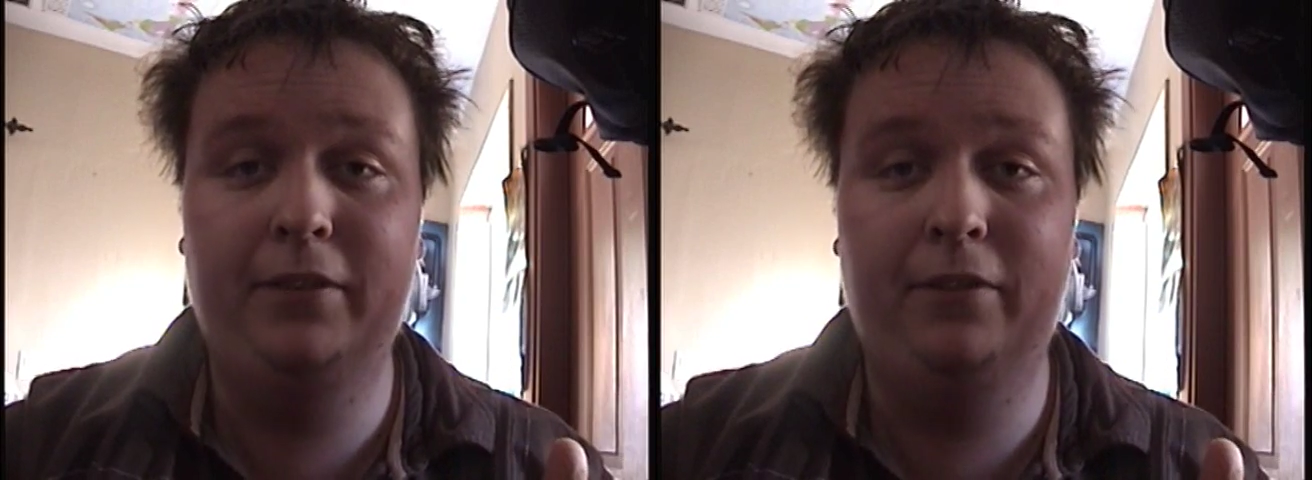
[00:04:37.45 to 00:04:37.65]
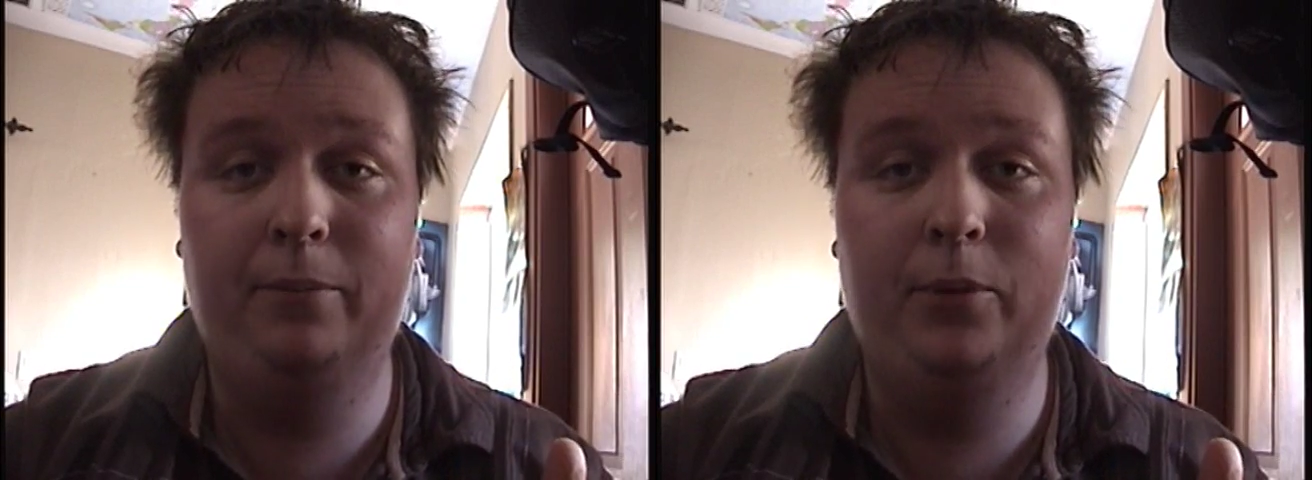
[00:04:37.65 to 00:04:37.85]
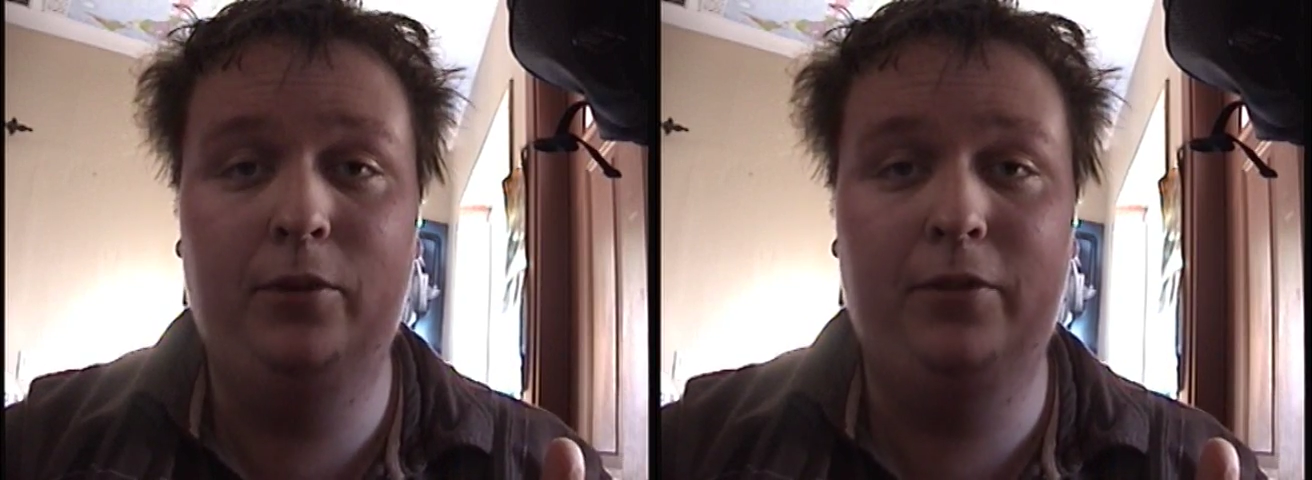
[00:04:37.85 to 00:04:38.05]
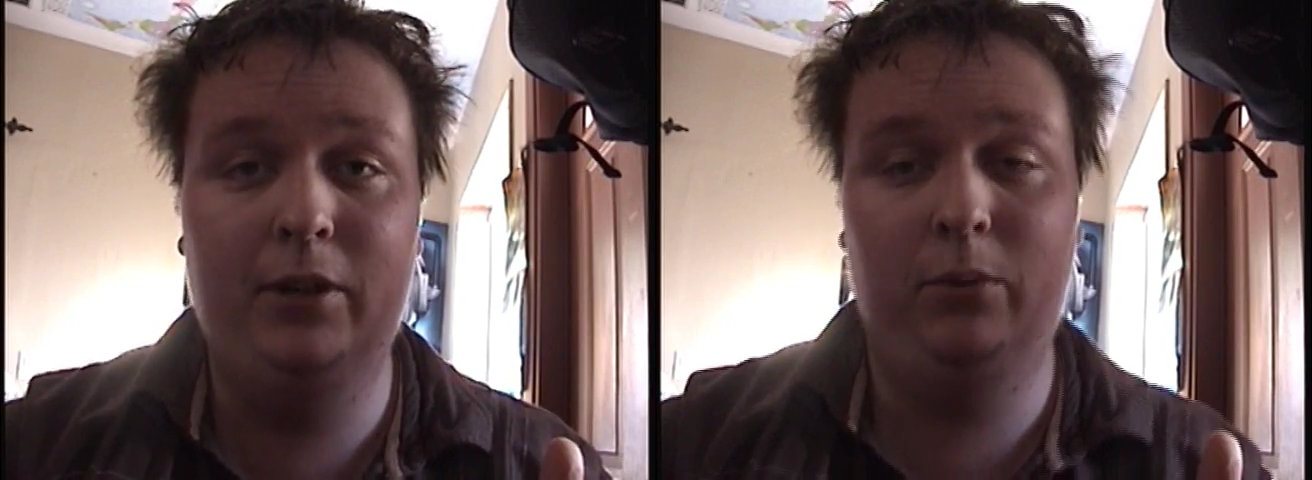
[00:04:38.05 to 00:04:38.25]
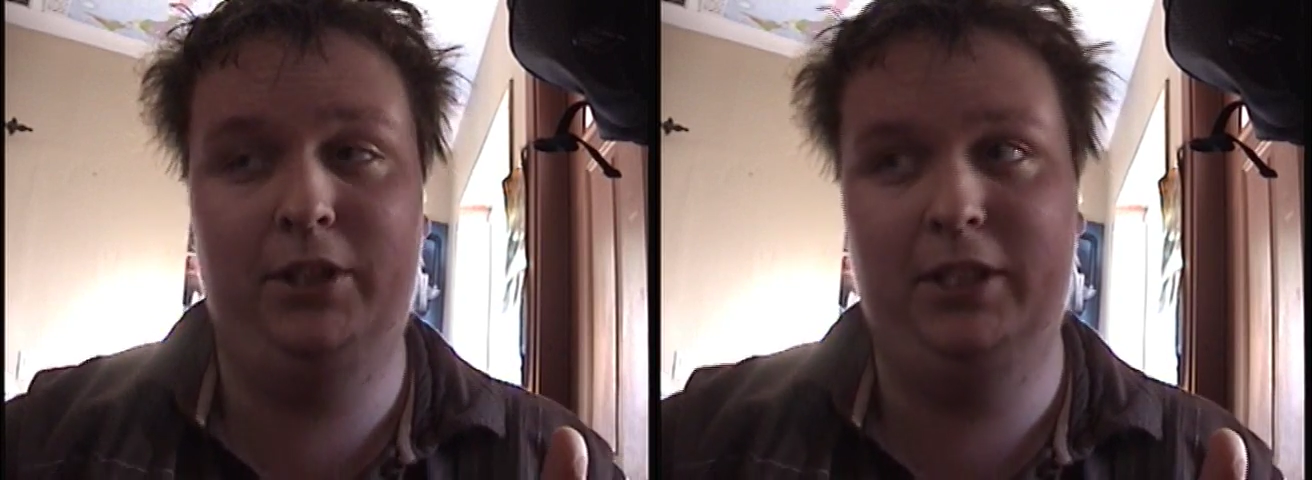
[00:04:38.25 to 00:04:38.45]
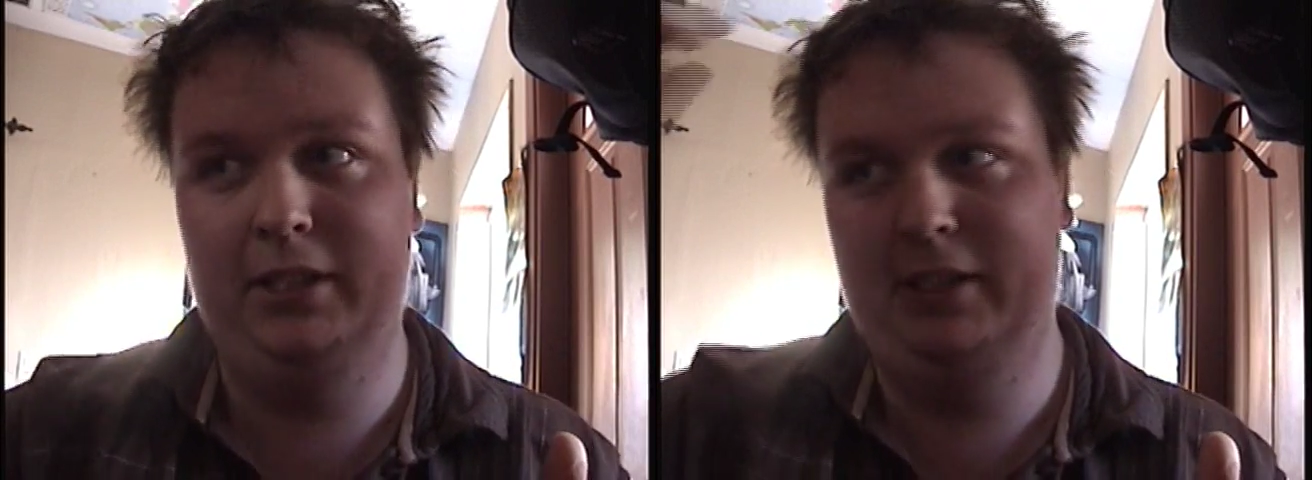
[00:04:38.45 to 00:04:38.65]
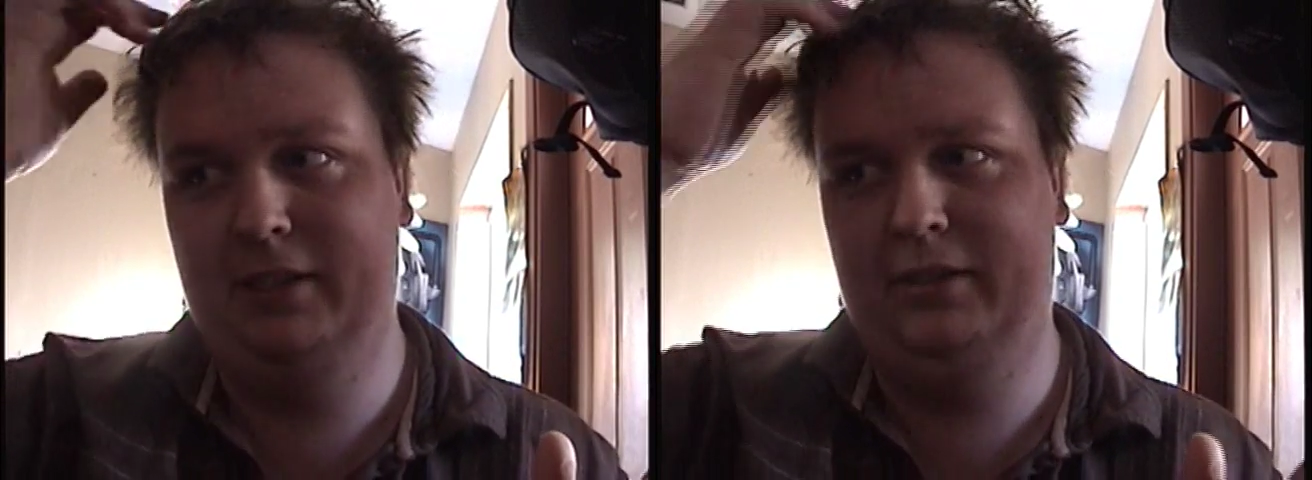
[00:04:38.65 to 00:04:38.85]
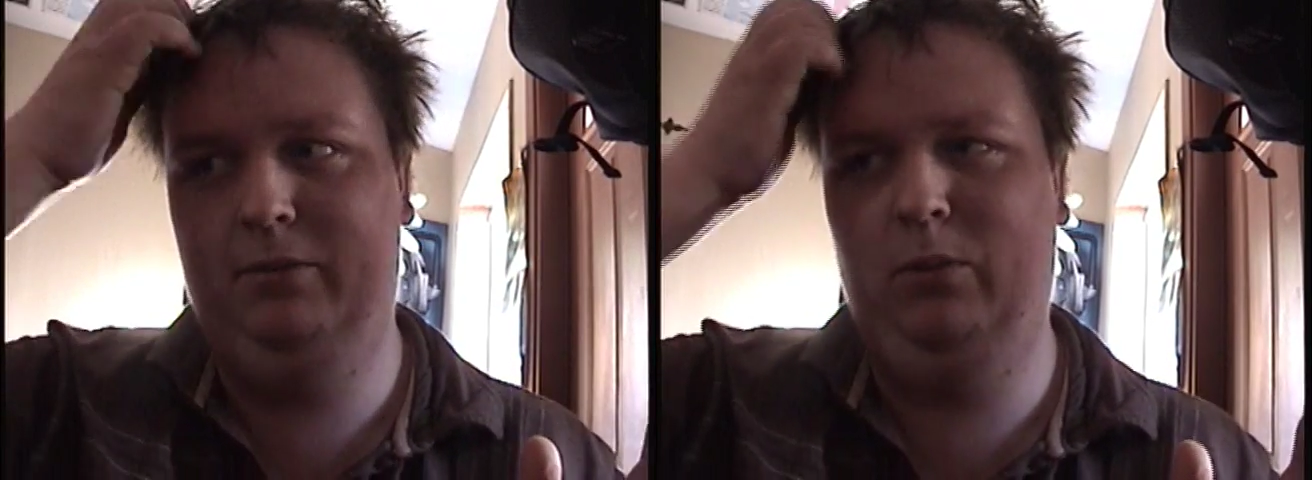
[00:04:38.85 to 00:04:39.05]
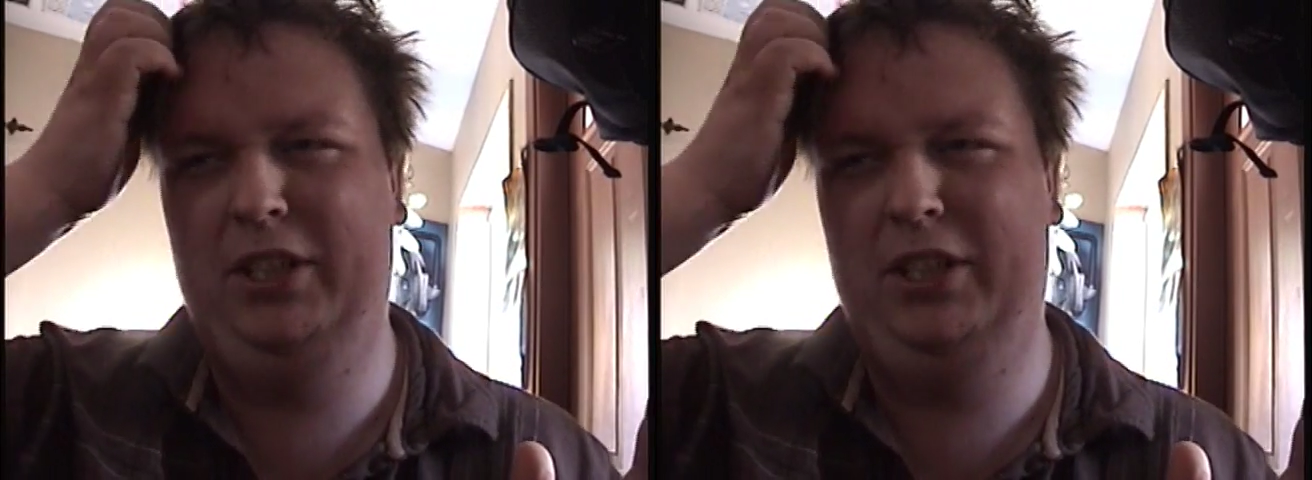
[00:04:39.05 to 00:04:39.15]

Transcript: of the movie, which is